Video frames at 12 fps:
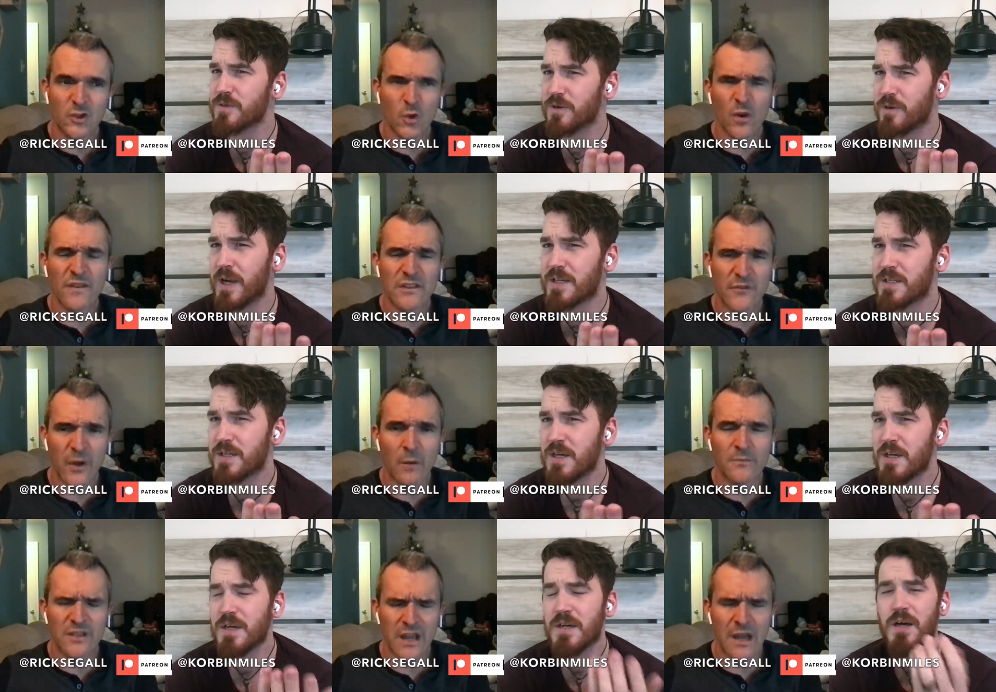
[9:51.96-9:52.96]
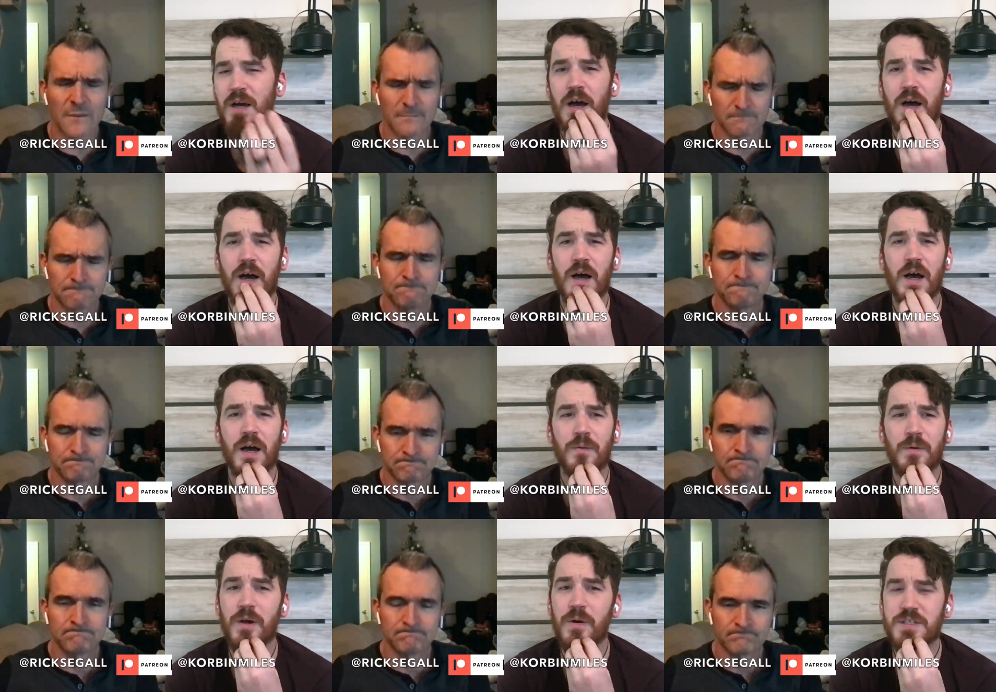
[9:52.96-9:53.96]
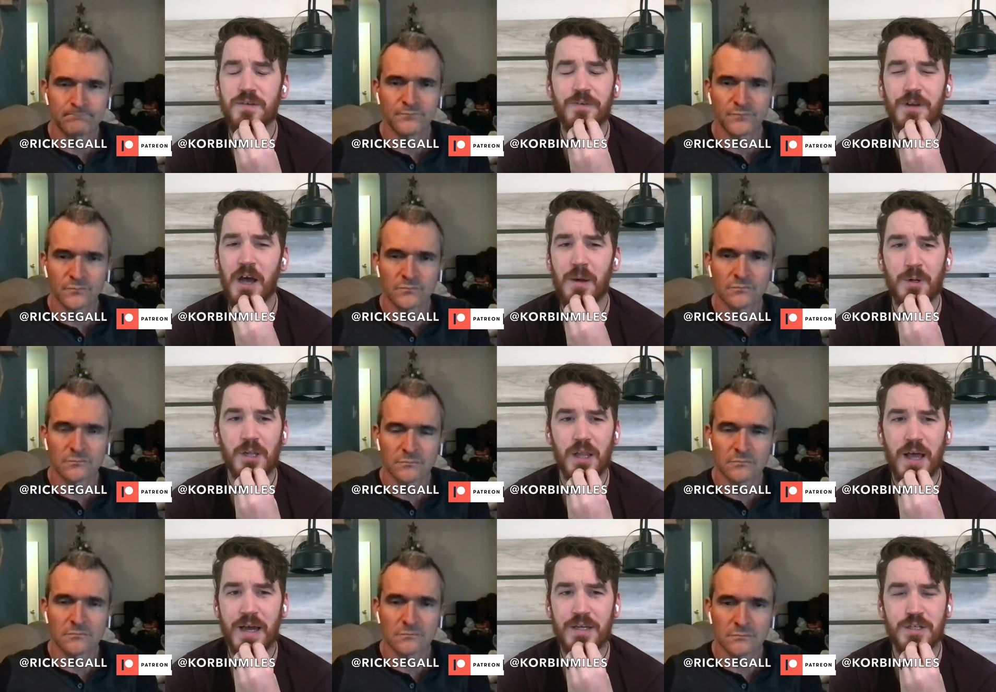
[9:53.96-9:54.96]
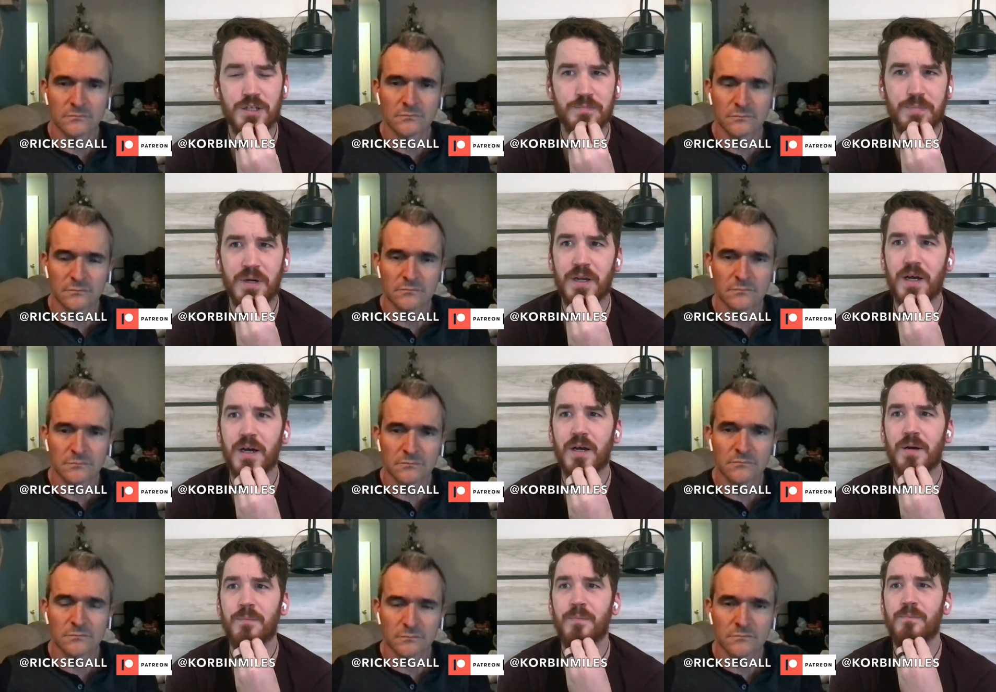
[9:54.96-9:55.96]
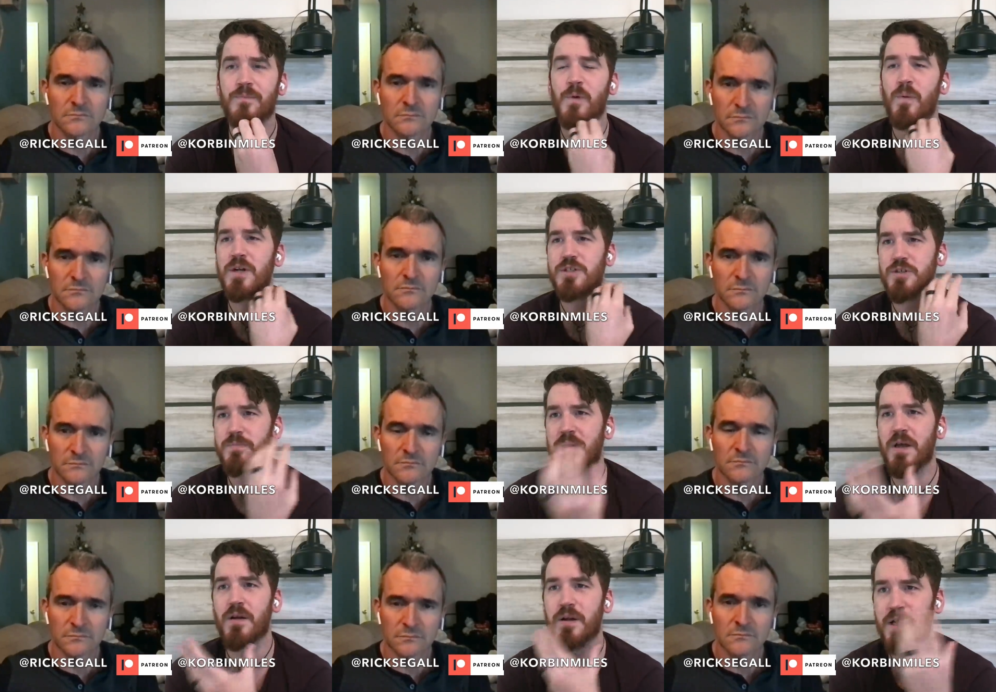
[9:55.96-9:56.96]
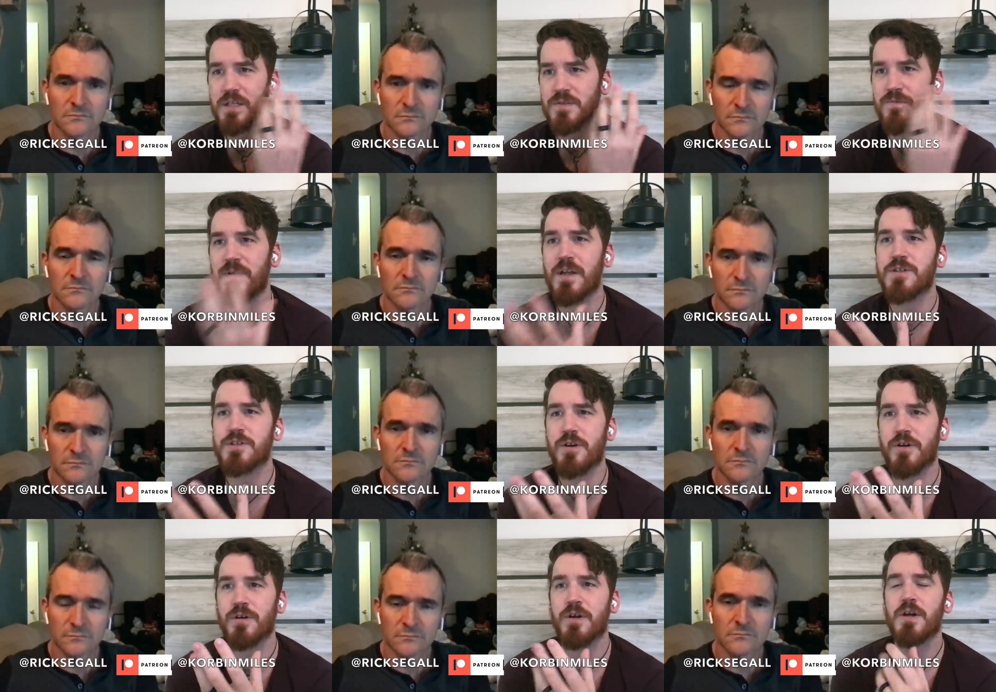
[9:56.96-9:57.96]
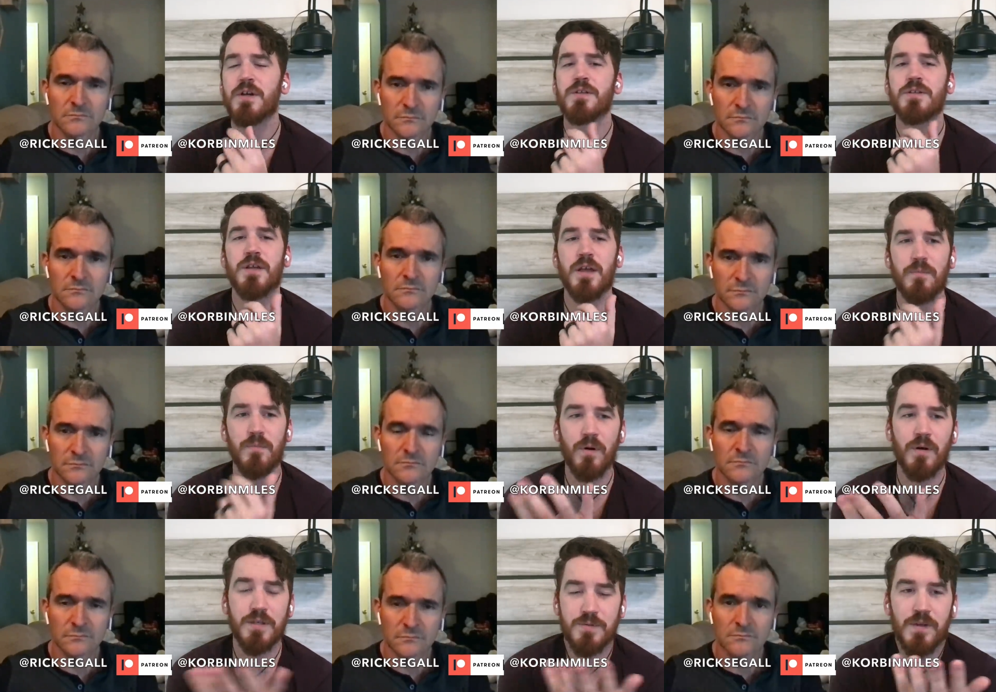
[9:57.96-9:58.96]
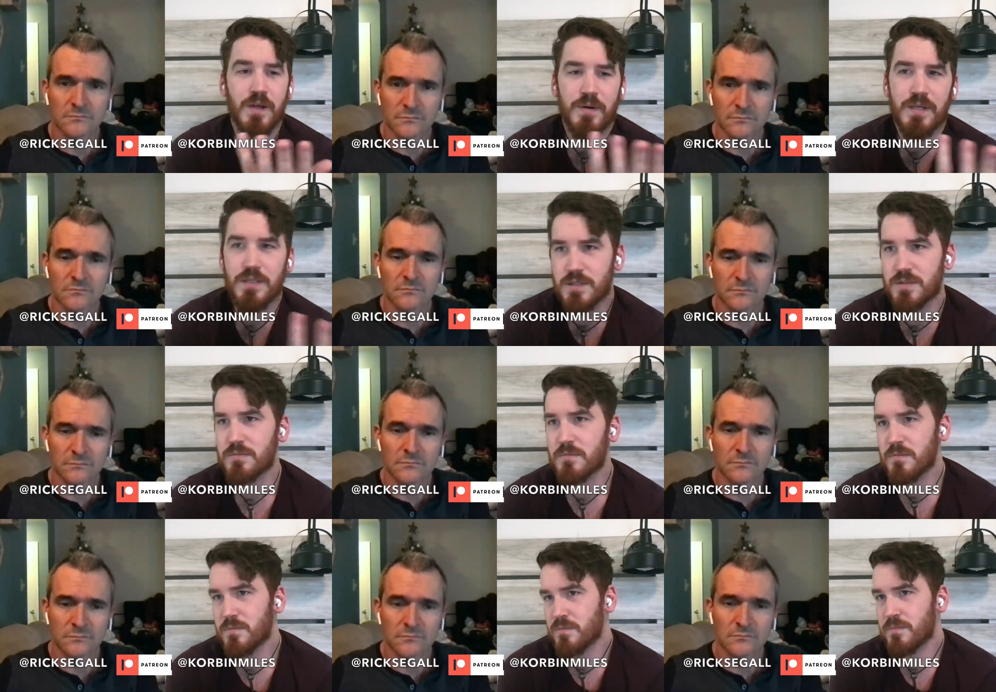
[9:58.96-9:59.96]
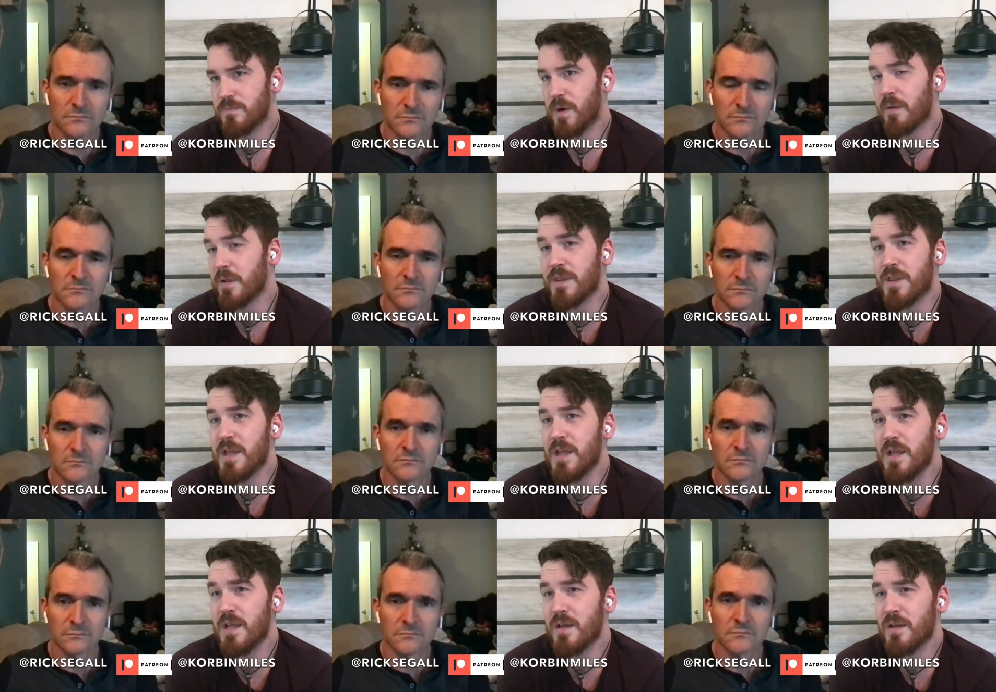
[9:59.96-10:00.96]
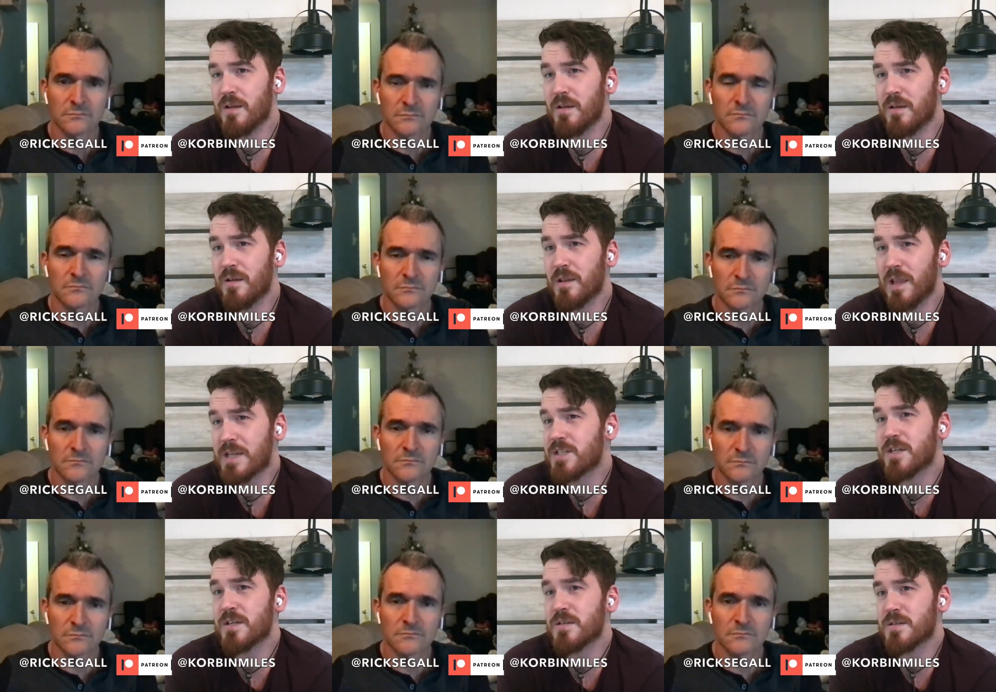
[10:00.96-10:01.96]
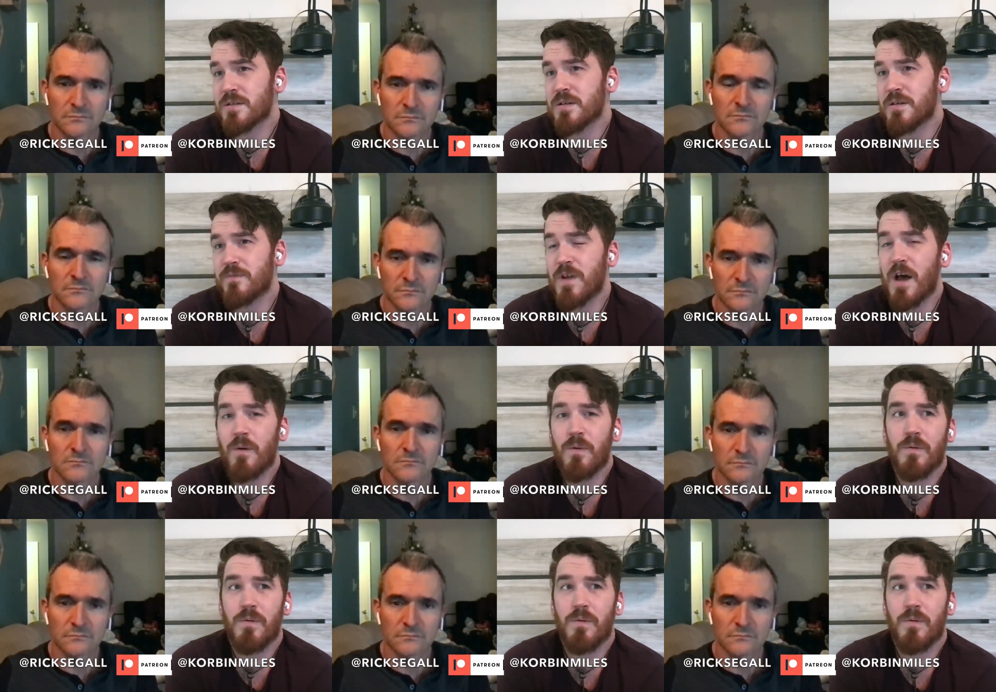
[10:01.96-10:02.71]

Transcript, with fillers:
Speaker 1: correct? Two of his films, yeah.
Speaker 2: Uh, we know he's a phenomenal actor, but um, what should be our next venture to get more? Because we know he's probably the uh, legend, if not